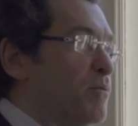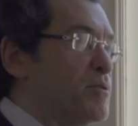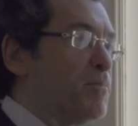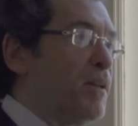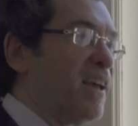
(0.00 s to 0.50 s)

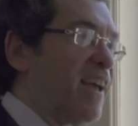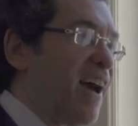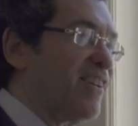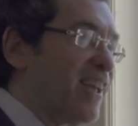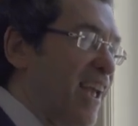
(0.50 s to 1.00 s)
was playing
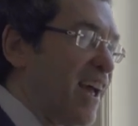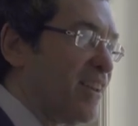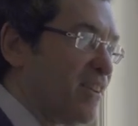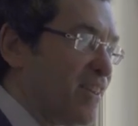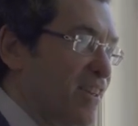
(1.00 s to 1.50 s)
out
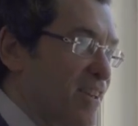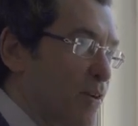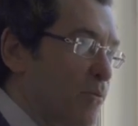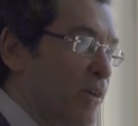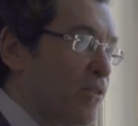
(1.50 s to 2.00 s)
again,
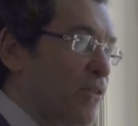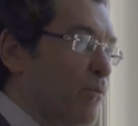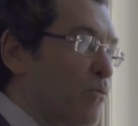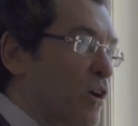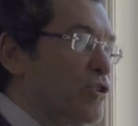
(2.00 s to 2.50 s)
with
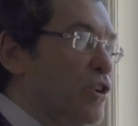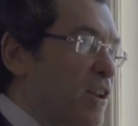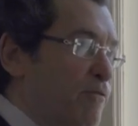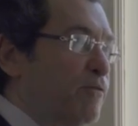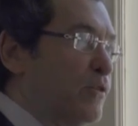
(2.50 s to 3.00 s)
the Russian
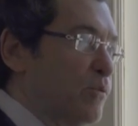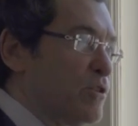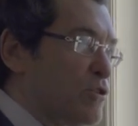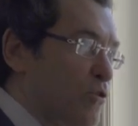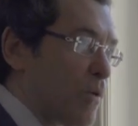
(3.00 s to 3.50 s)

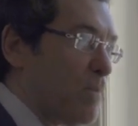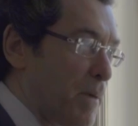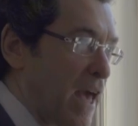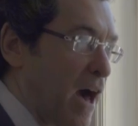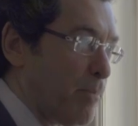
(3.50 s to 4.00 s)
influence
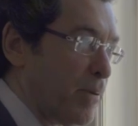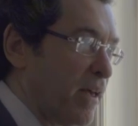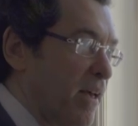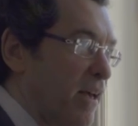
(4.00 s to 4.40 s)
creeping up